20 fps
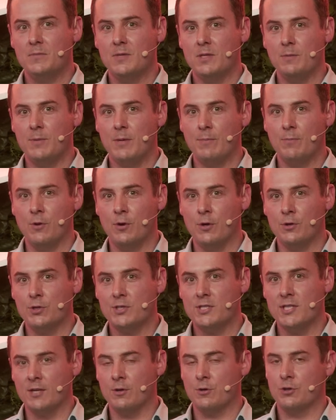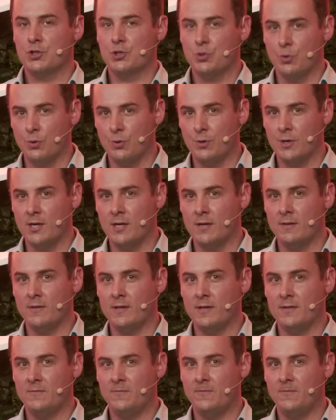people understand our story and
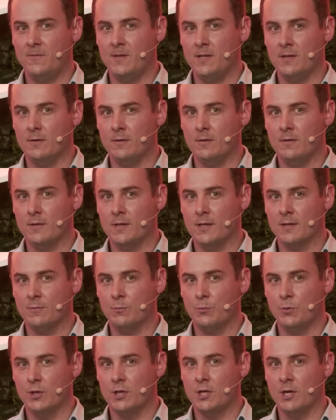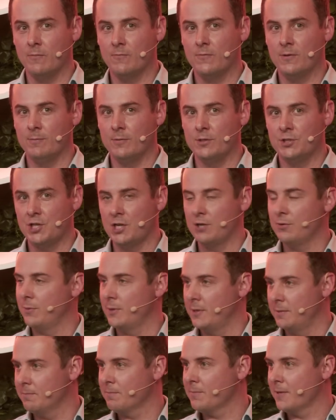they feel that we come from a
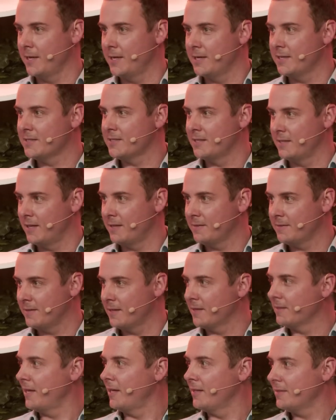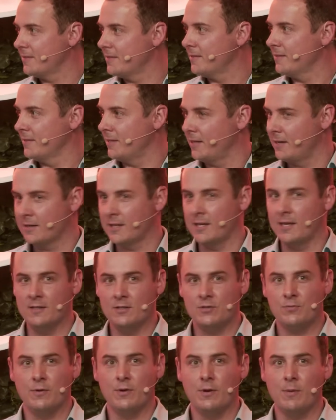genuine place, and I think that again
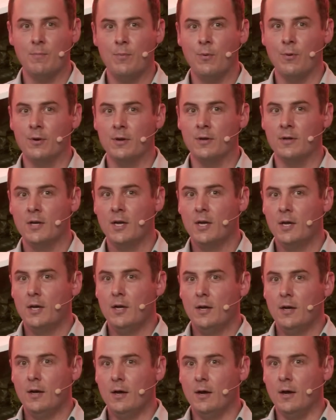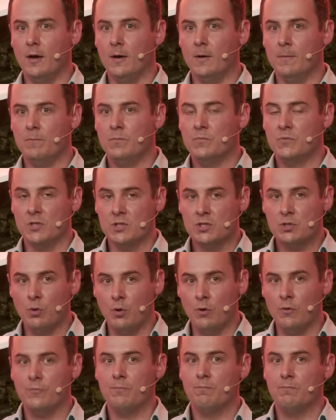is very important. This
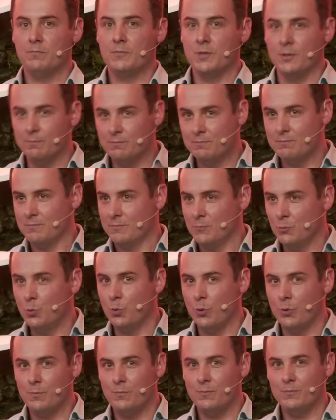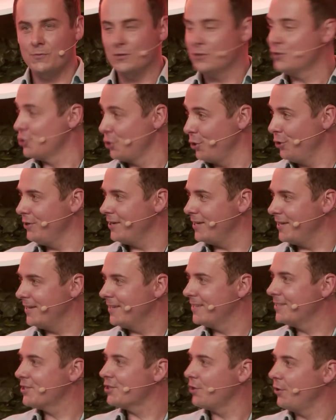whole this journey
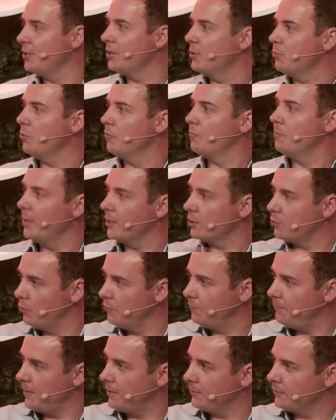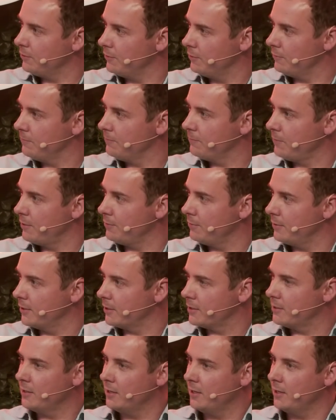started with my co-founder
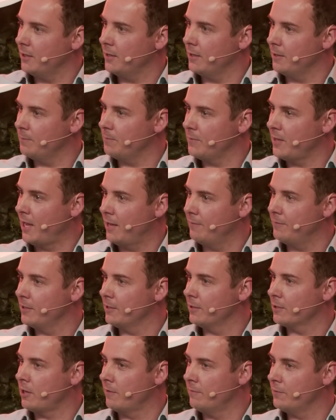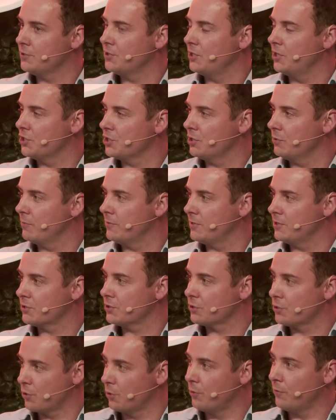Frederick having a conversation with his
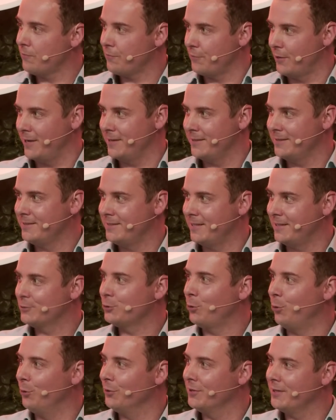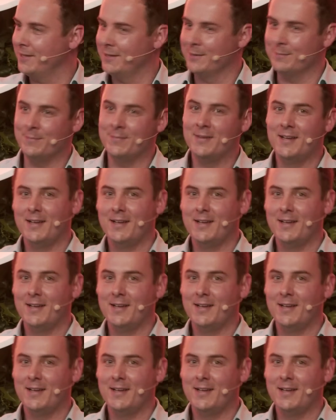girlfriend that told him,